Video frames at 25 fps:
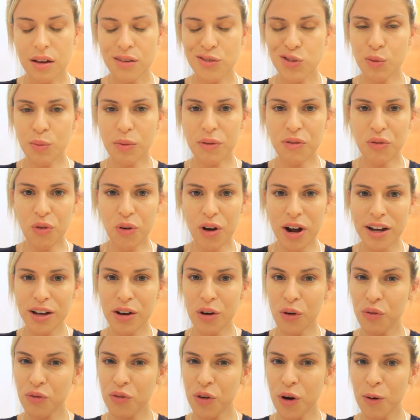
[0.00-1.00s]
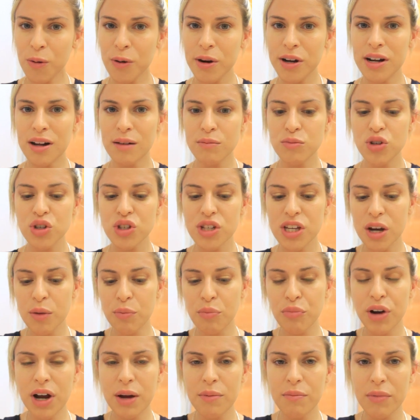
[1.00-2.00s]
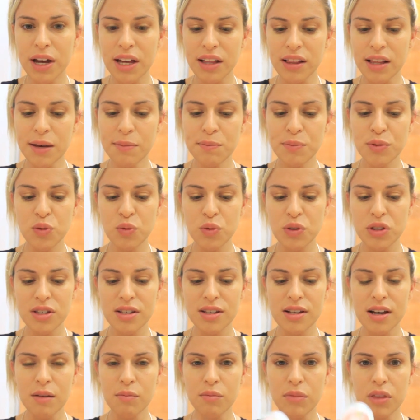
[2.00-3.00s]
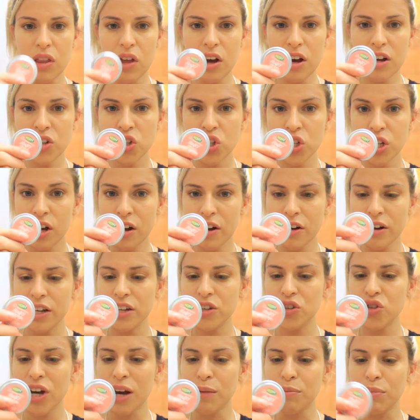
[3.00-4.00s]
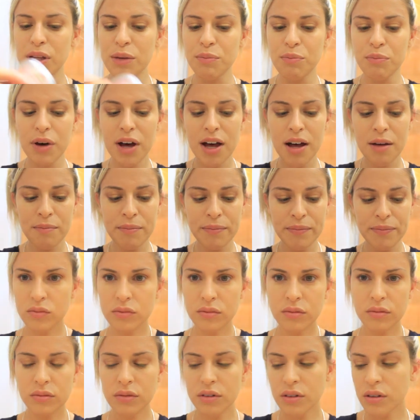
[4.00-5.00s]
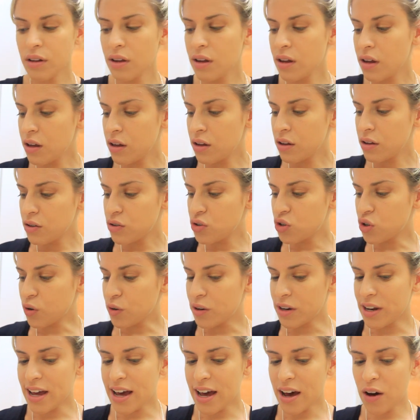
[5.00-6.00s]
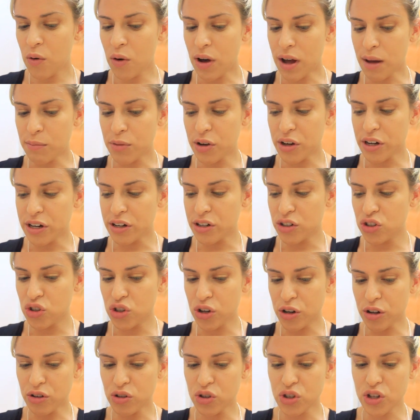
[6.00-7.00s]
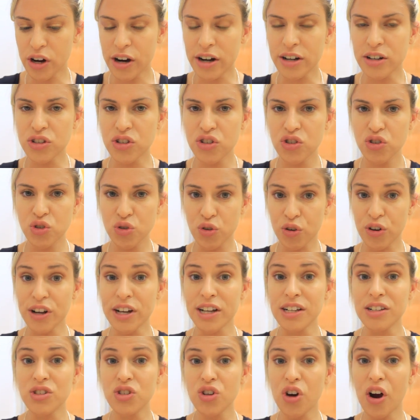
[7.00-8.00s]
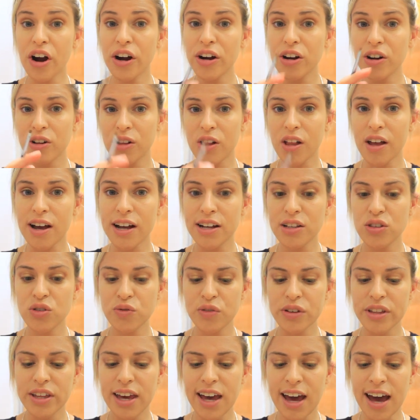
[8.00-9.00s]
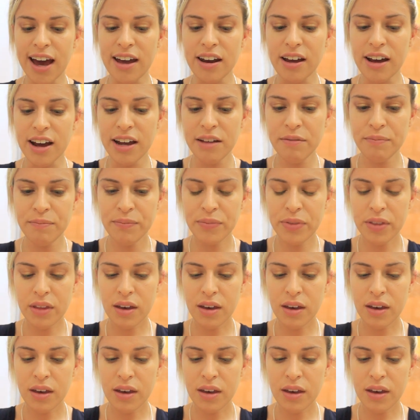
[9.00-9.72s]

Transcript: So before I go forward, I'm just going to prep my lips with some Lush Honey Trap Lip Balm. So now I'm going to start drawing darker lines for the cat eye.